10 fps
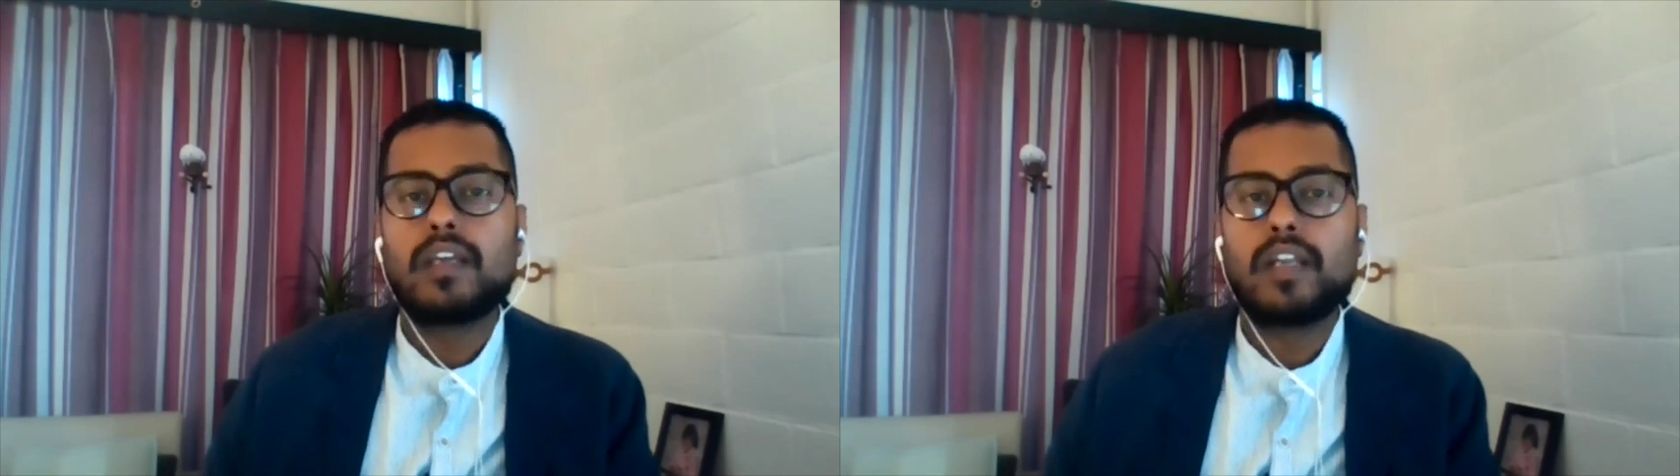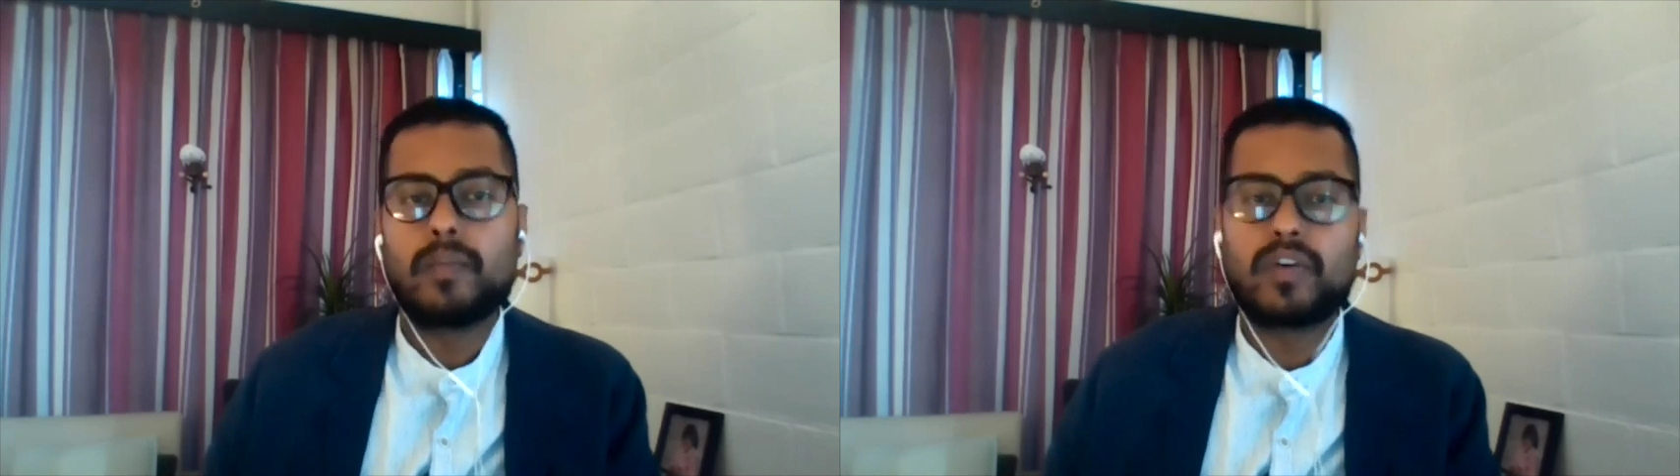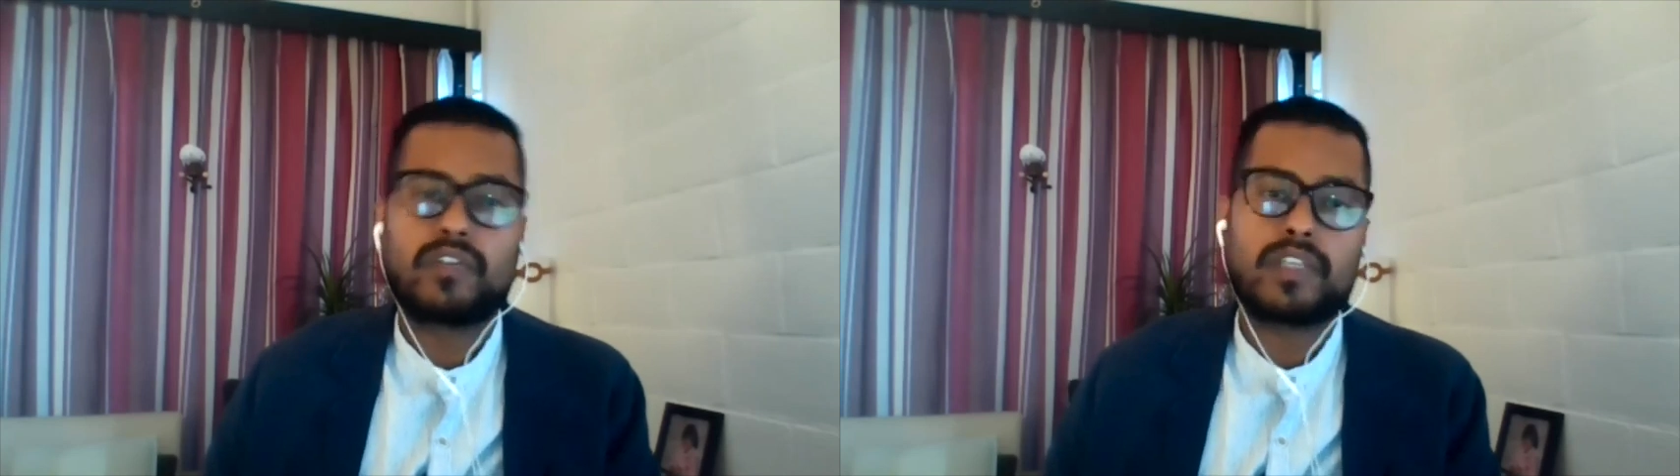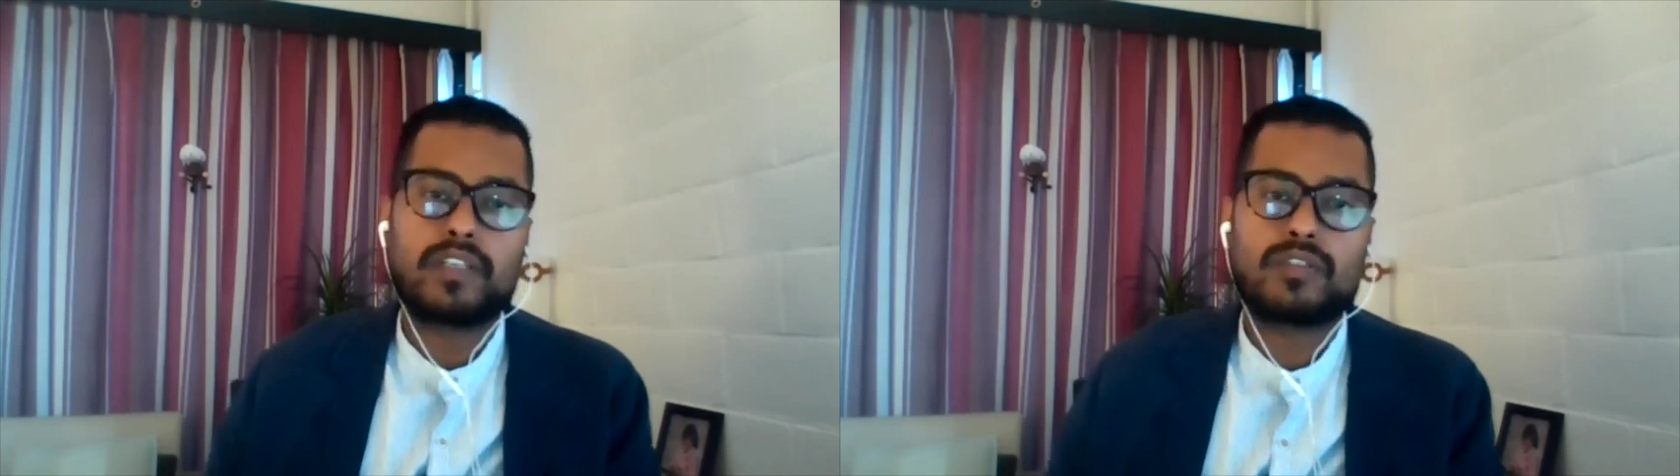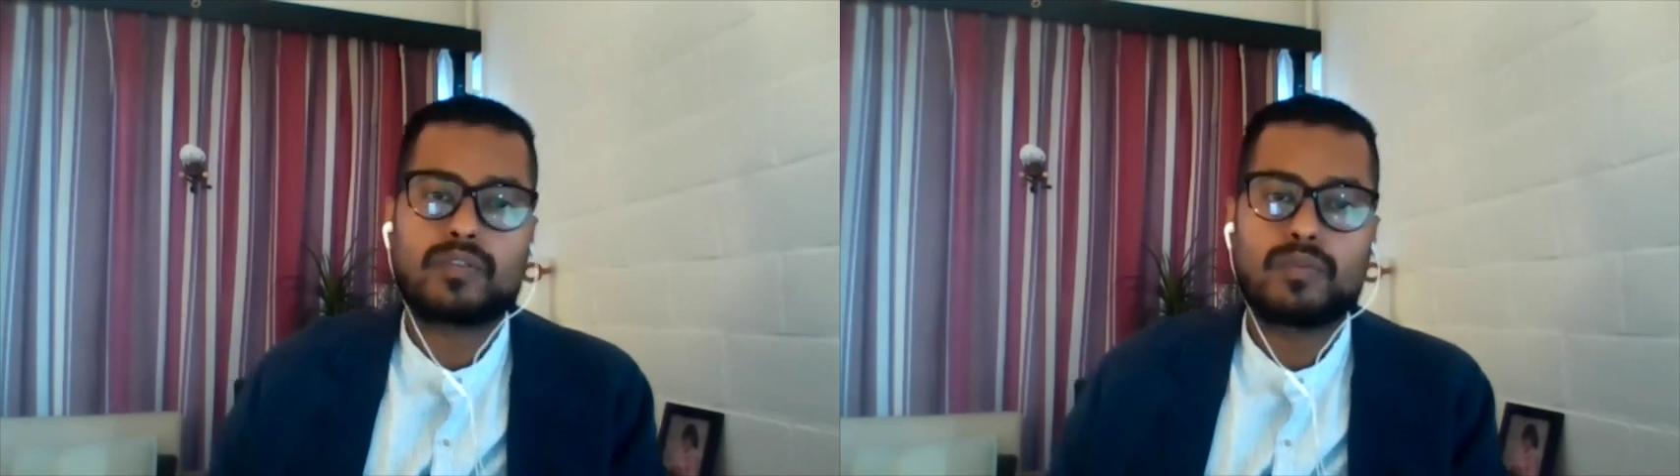number of
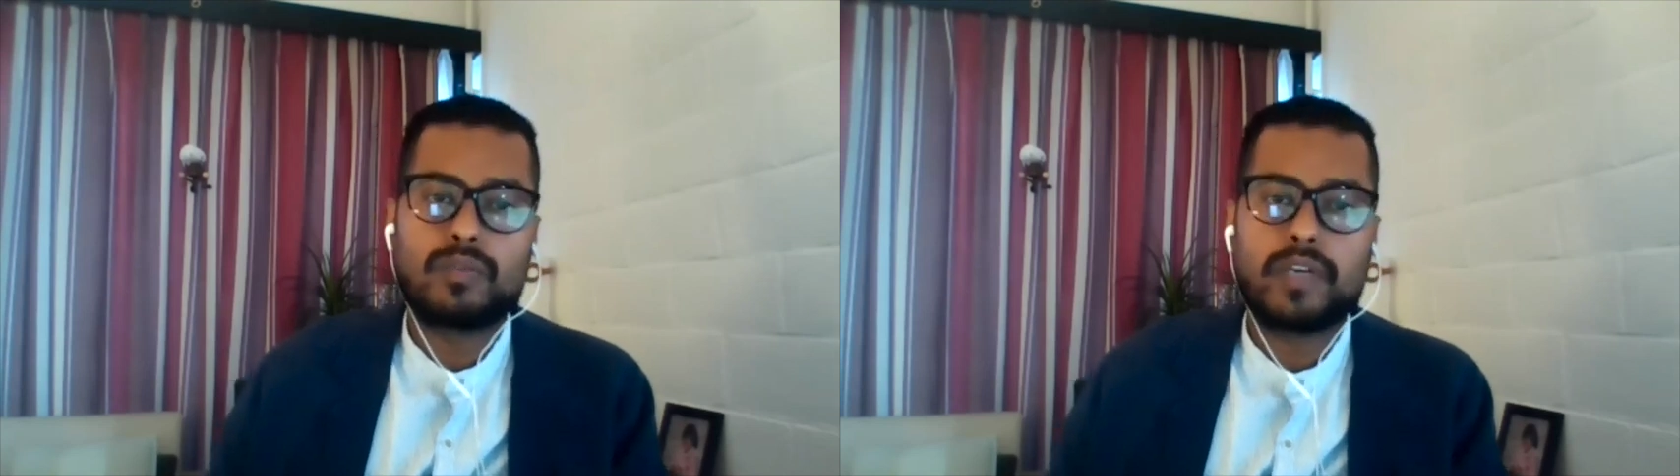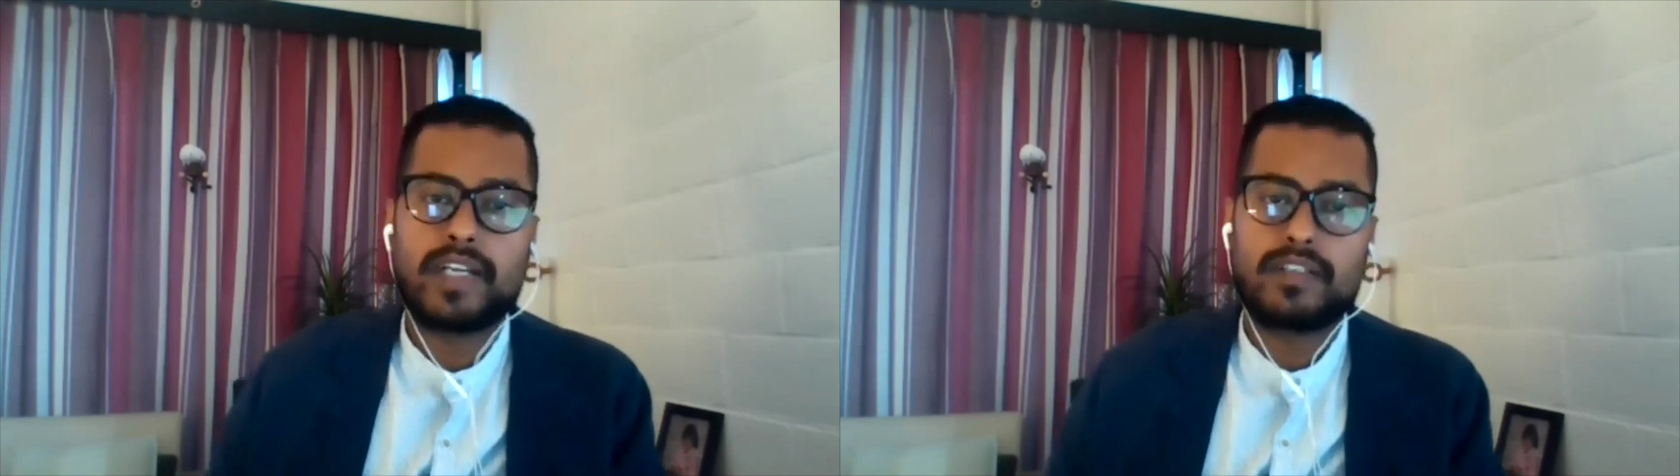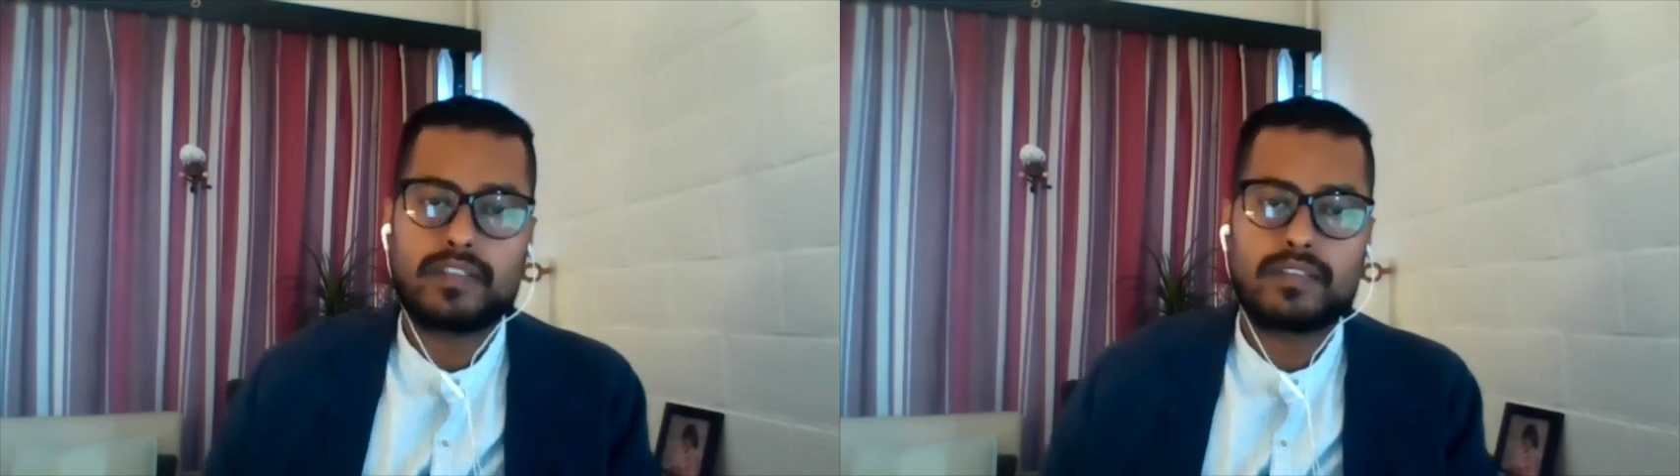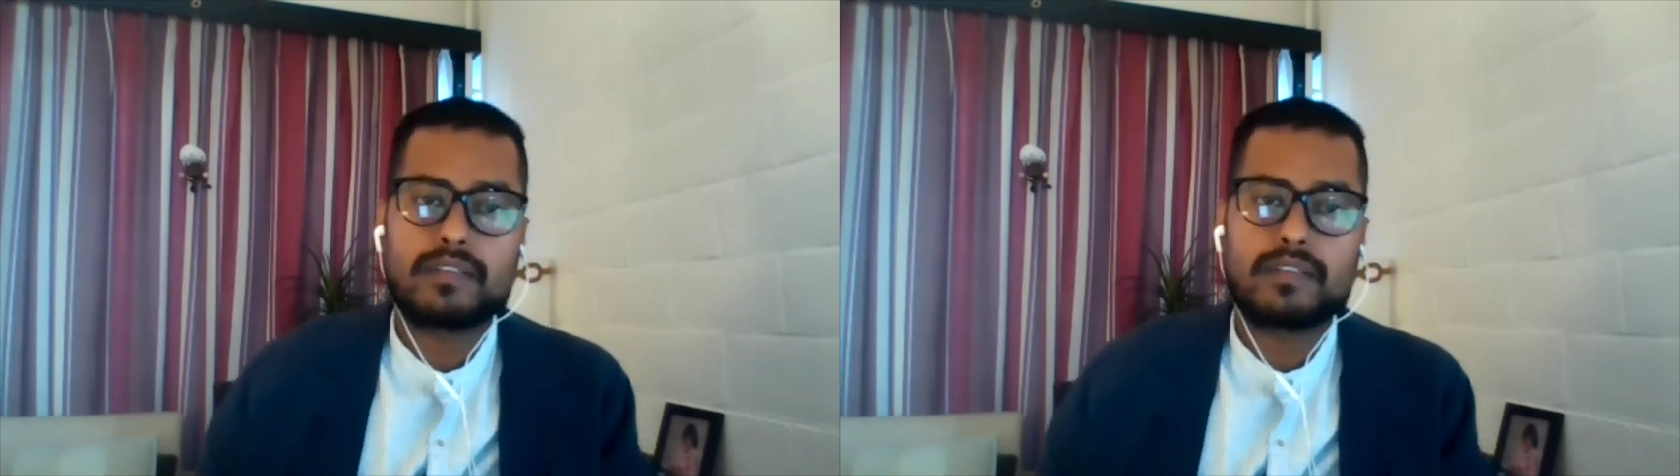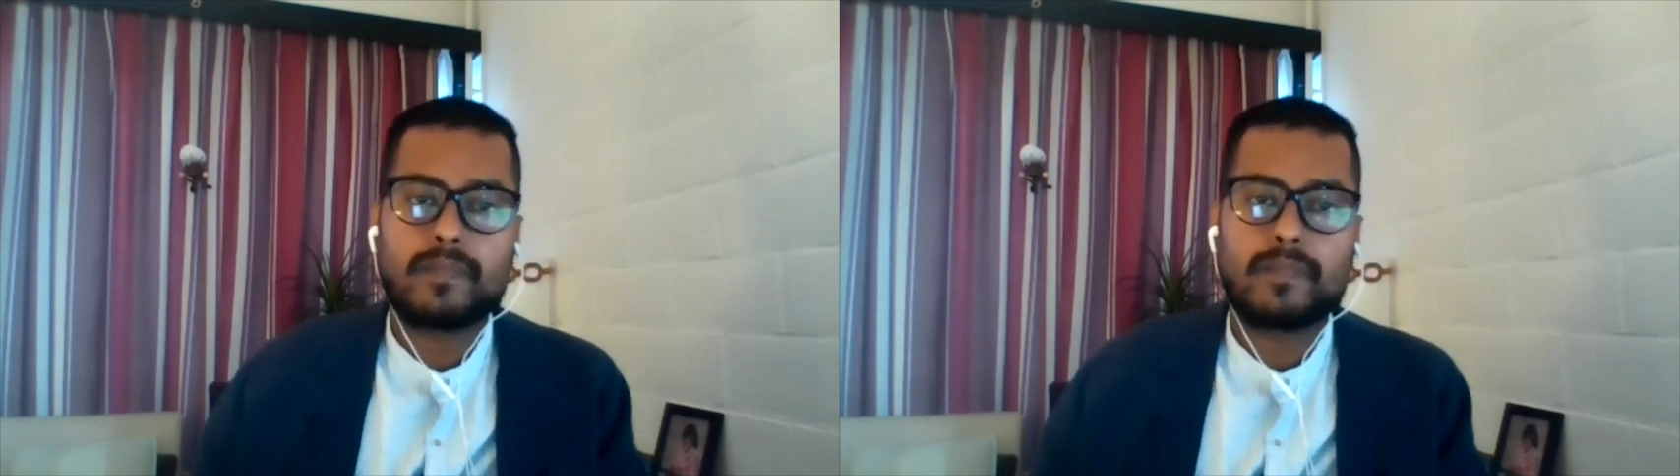things to address,